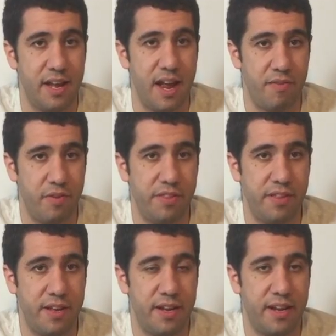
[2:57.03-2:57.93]

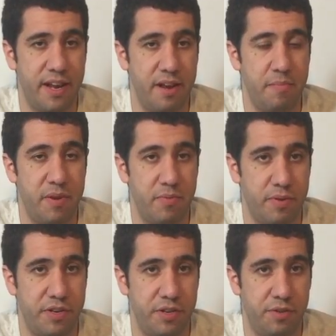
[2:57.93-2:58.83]
everything can be
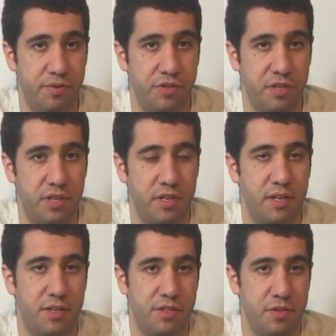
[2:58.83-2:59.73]
reduced
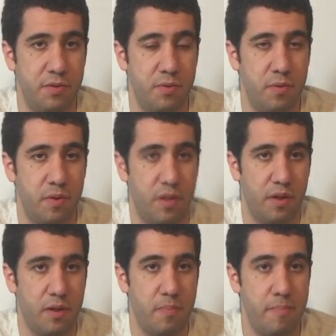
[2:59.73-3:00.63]
to
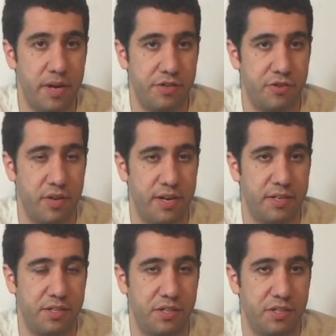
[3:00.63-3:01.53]
metrics